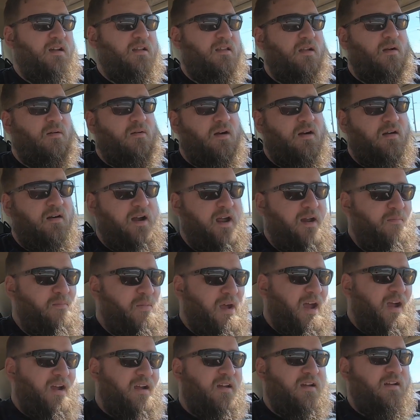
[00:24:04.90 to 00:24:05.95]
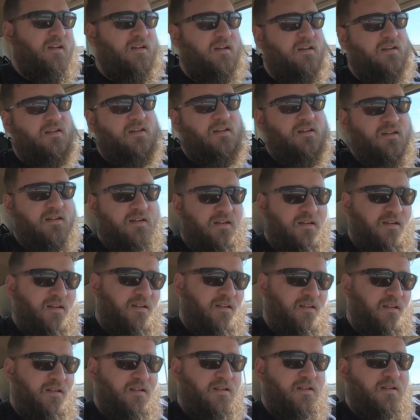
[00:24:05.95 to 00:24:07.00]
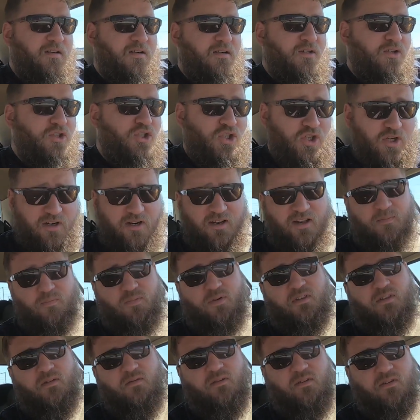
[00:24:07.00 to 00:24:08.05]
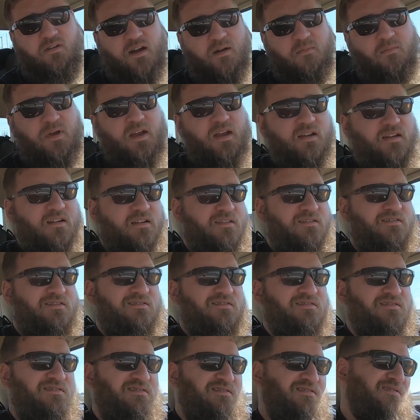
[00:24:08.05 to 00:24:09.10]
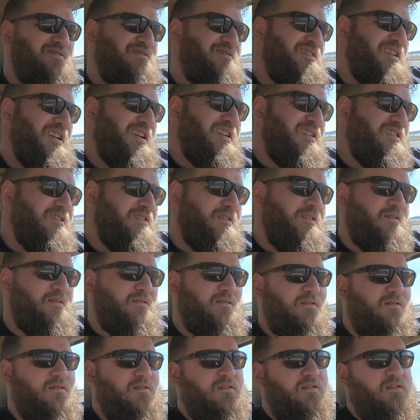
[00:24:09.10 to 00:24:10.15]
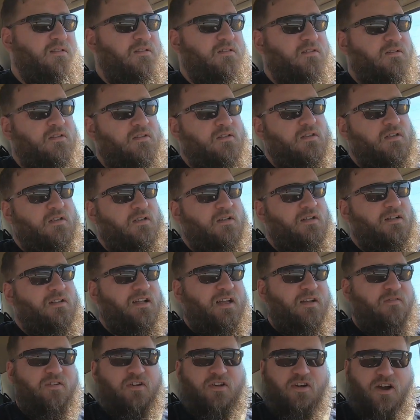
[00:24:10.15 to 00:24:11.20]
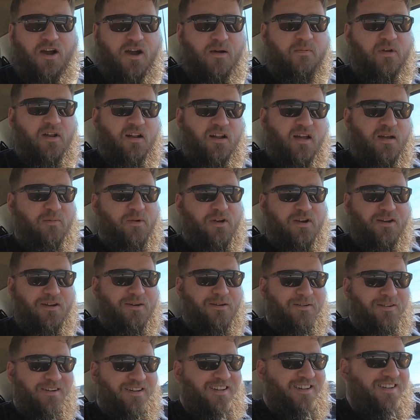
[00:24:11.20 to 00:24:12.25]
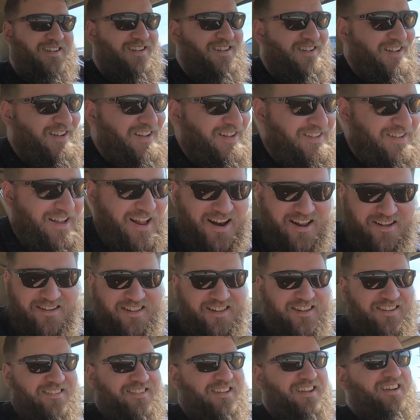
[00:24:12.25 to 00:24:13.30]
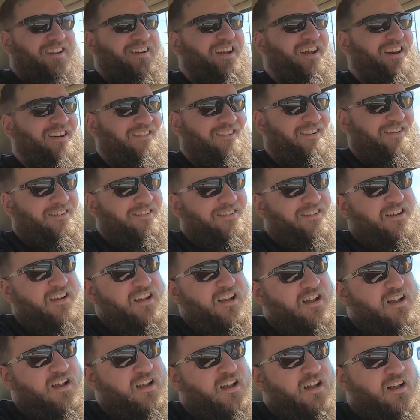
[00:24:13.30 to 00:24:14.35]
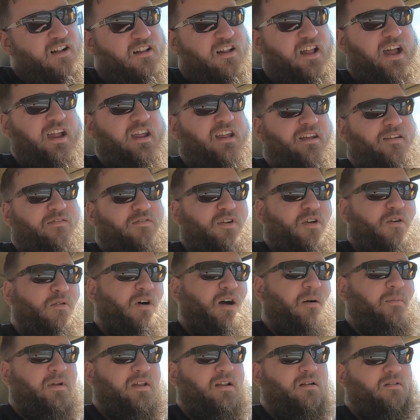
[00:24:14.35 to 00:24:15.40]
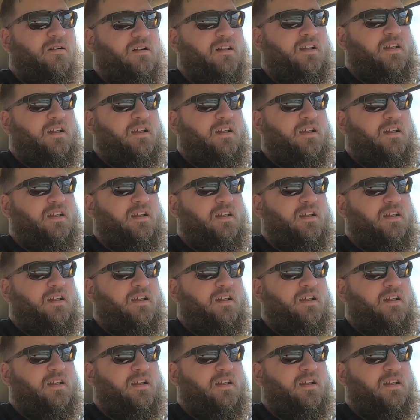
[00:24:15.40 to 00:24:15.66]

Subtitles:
the rear end back in it, shouldn't I put the rear end back in it? Yeah. Leave a comment, let me know. Is that how they say it? I don't know. Like, if you want me to